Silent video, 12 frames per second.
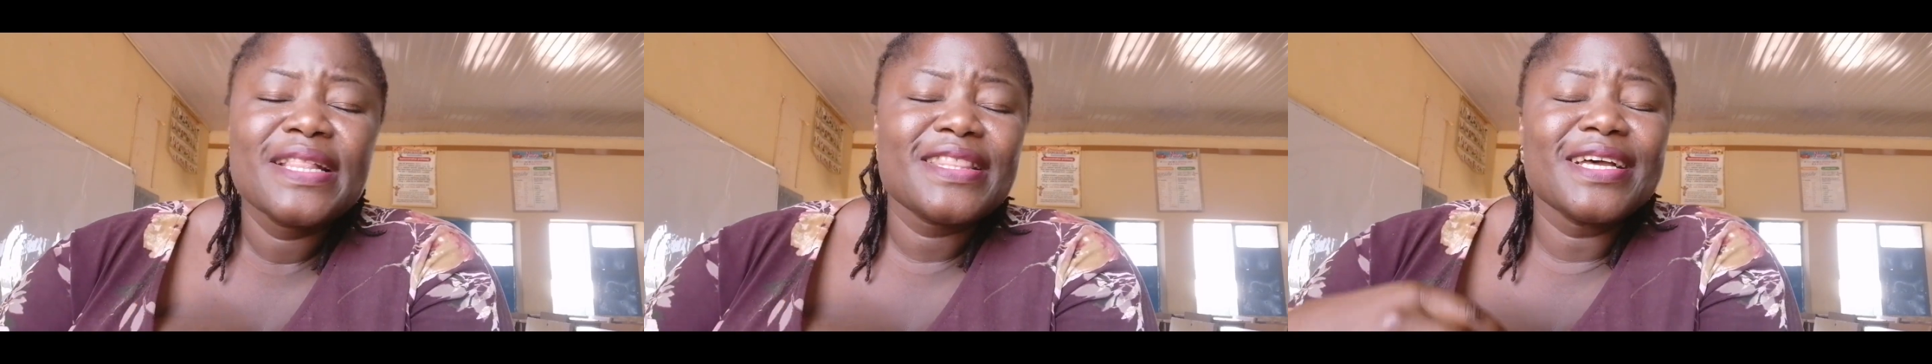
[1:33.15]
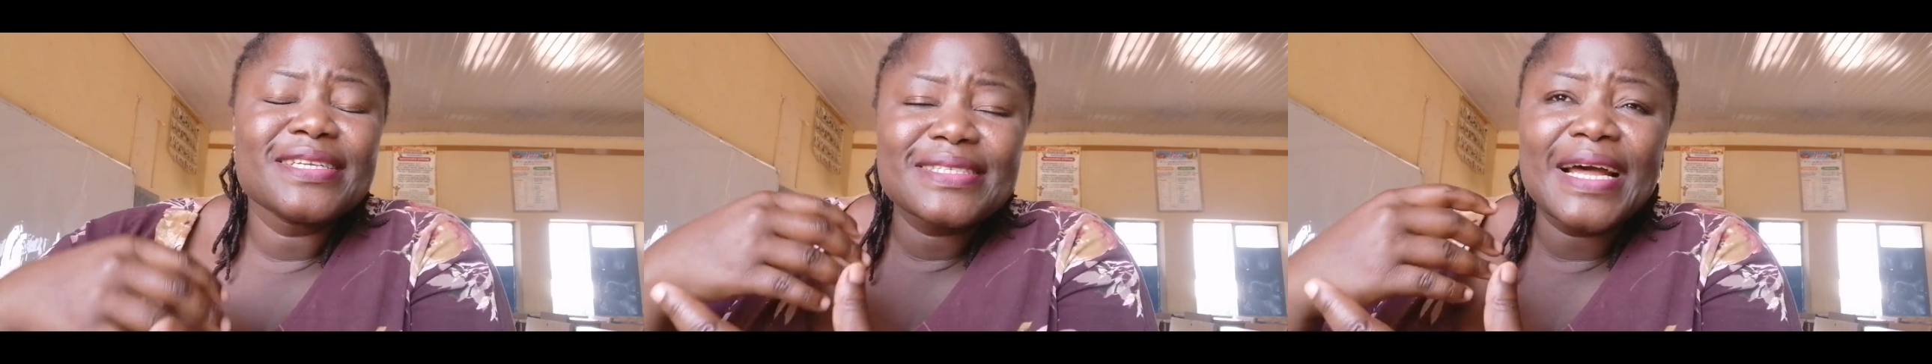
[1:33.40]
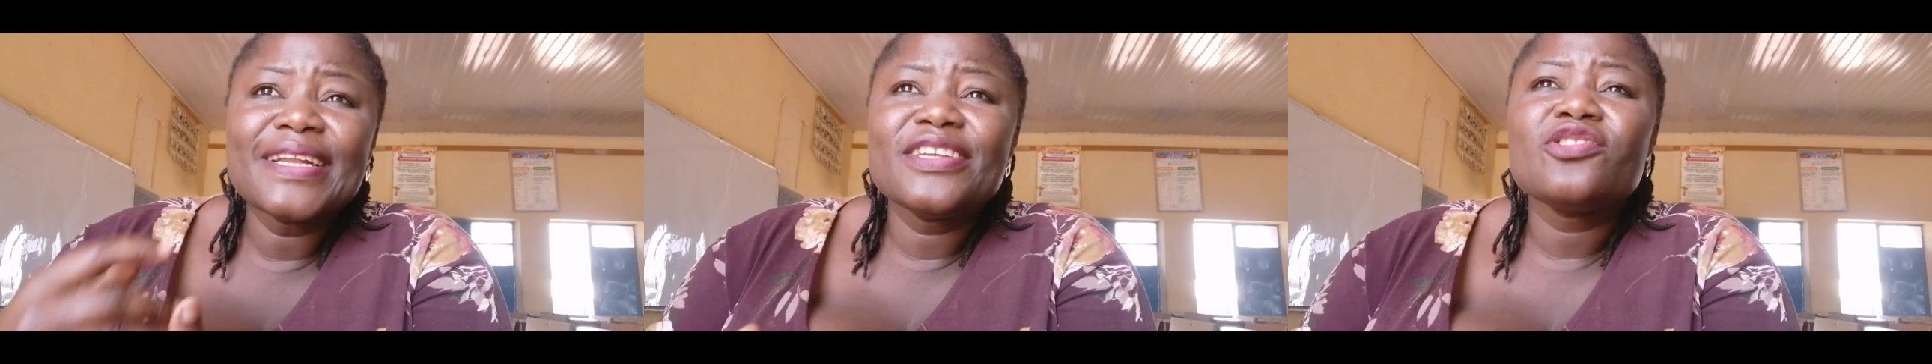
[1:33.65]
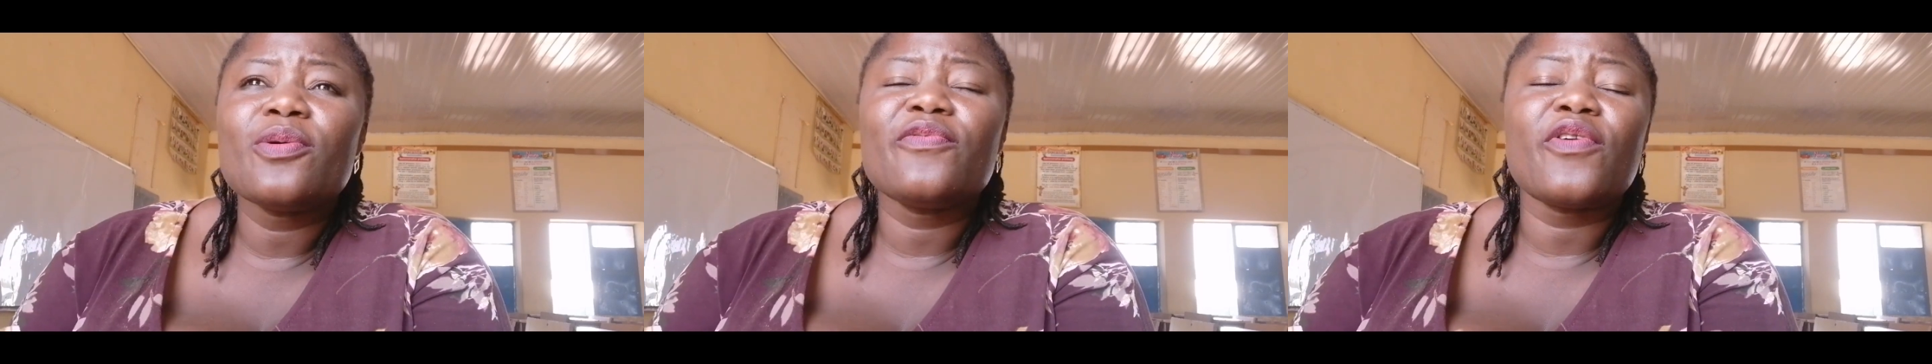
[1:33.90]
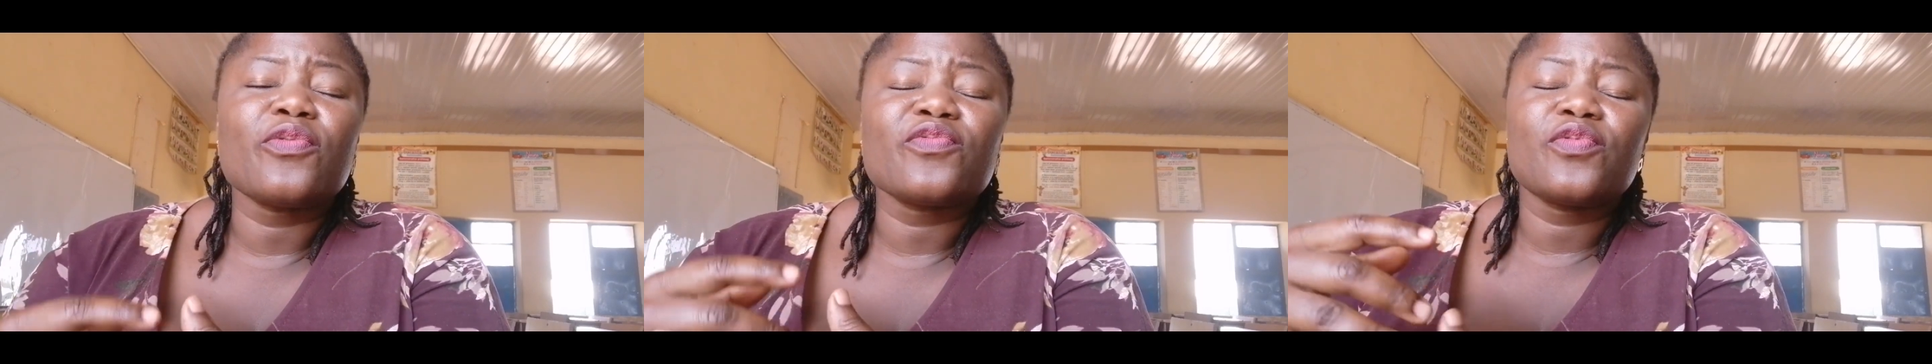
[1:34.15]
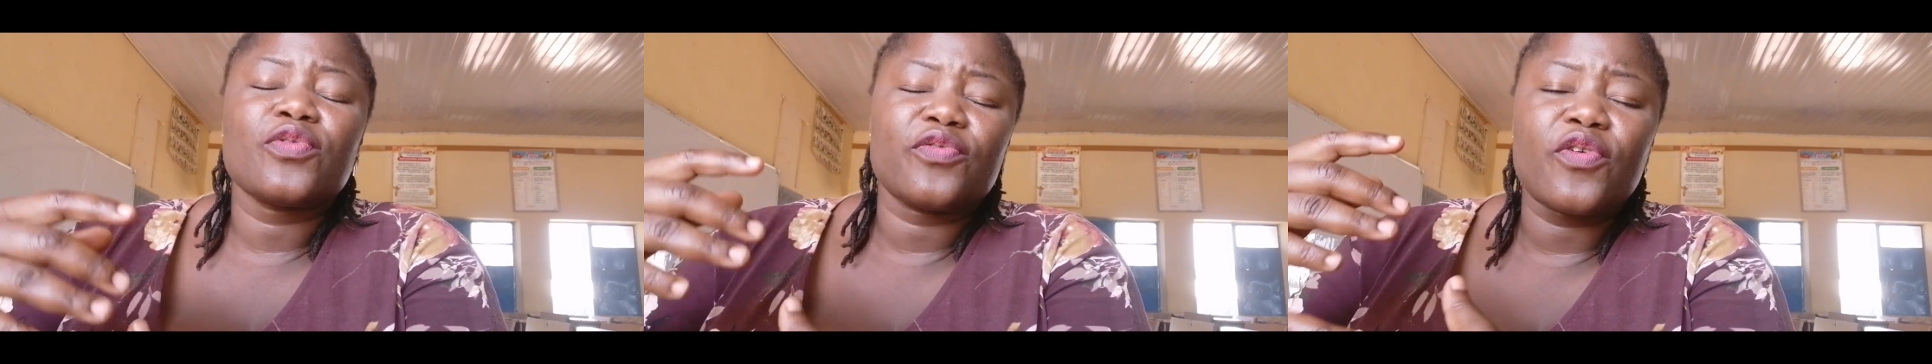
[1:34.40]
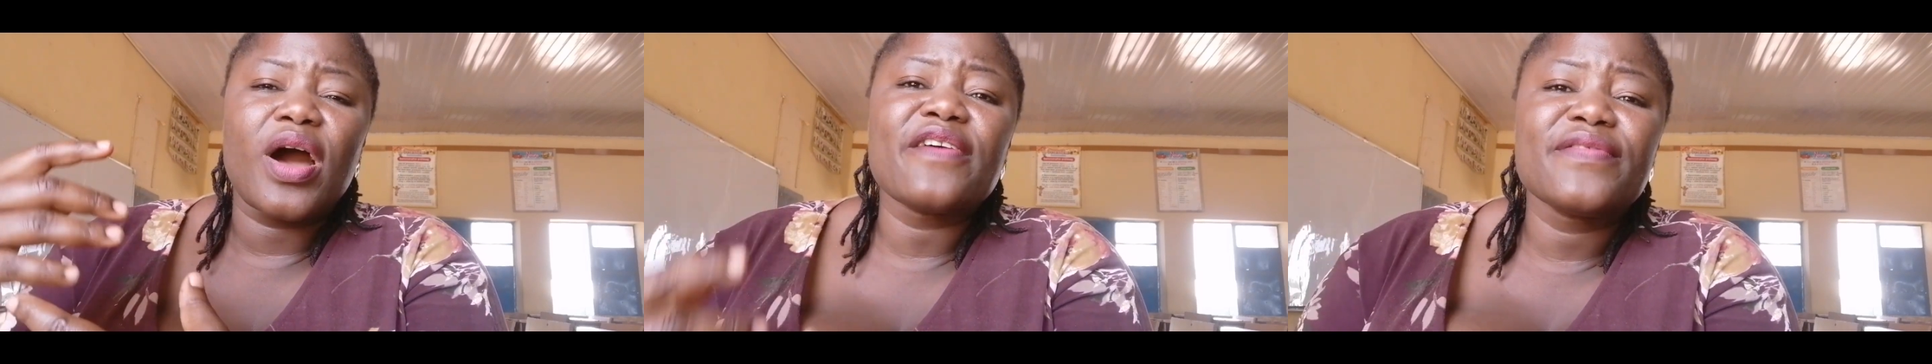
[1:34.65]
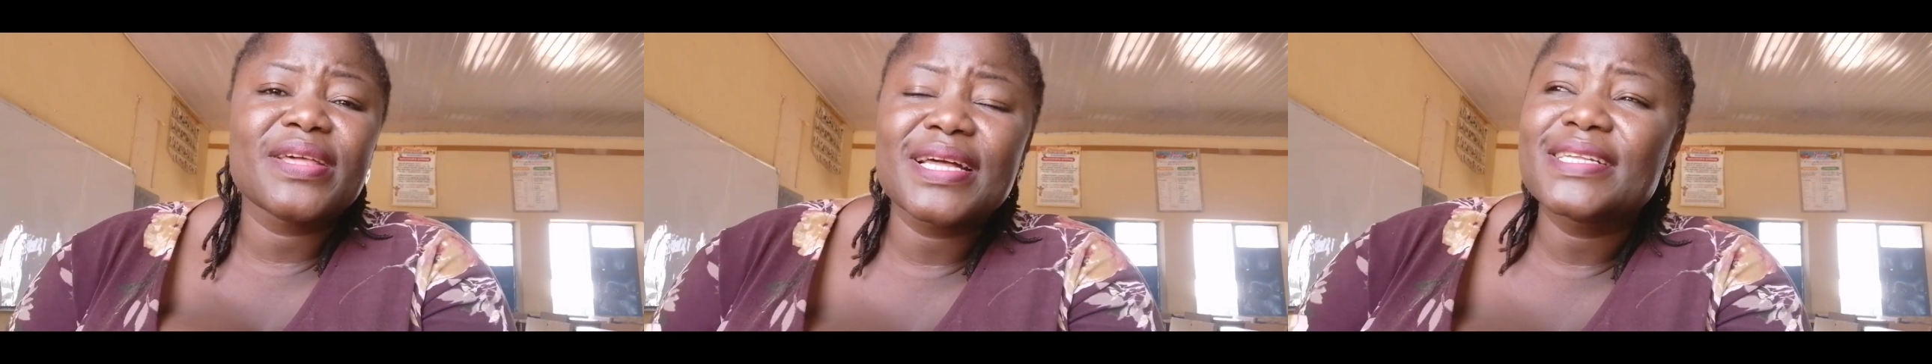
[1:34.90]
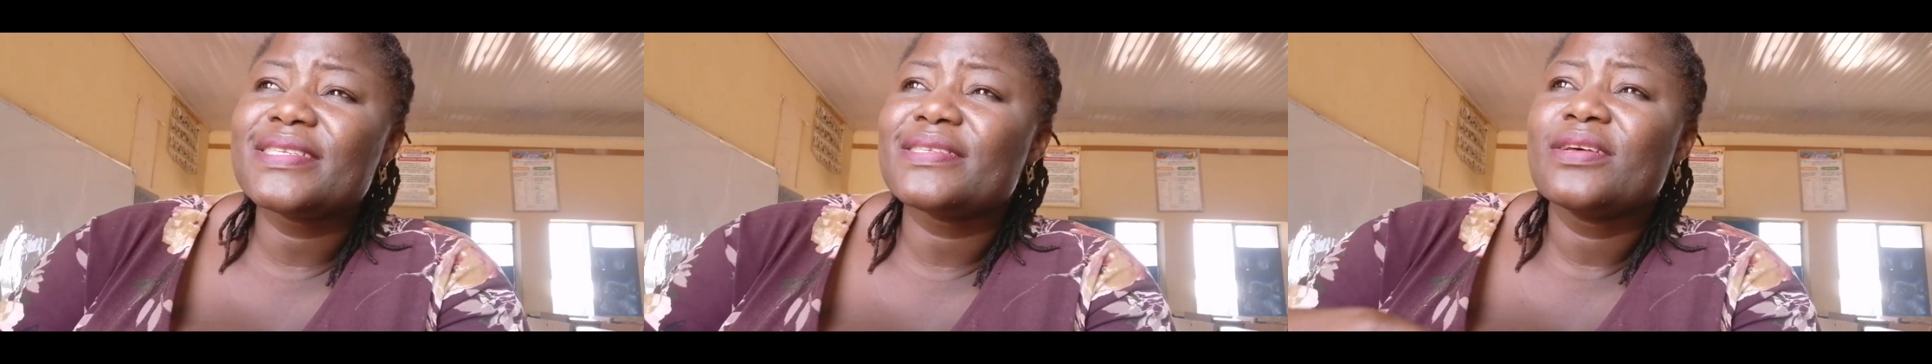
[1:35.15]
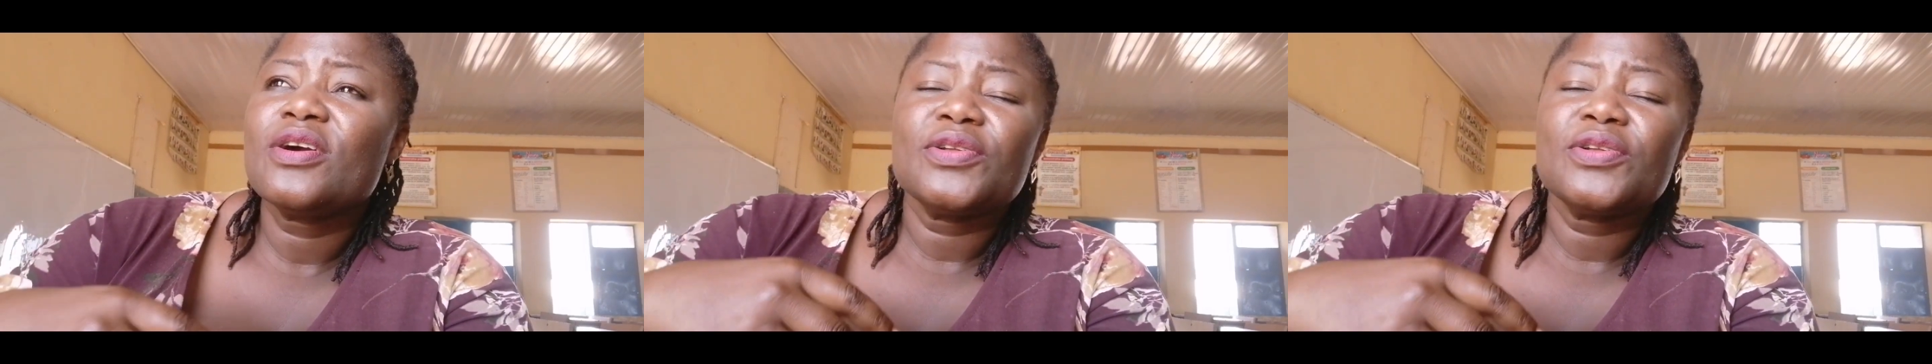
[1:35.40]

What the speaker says: They are standing up for Africans